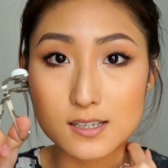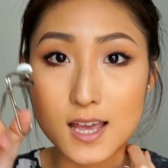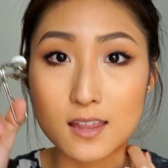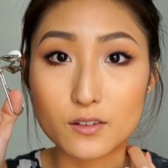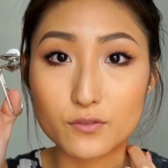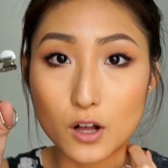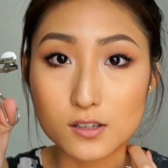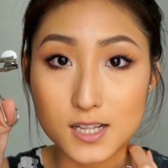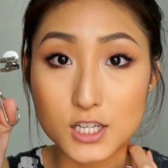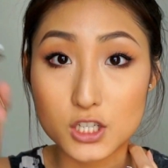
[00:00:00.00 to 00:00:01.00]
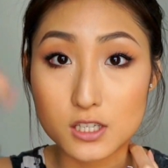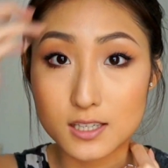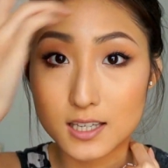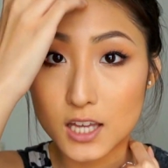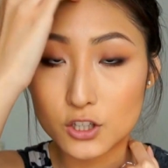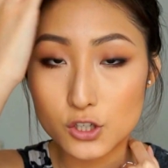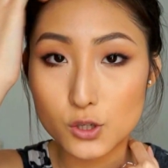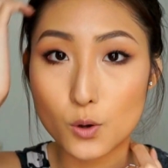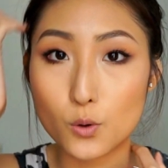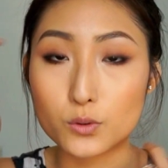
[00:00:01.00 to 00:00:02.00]
and the false lashes together
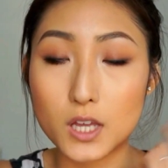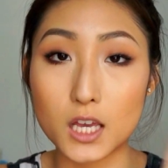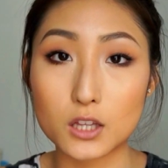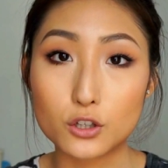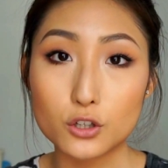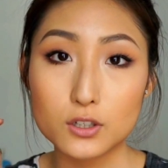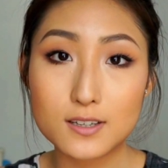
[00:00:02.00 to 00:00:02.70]
so they look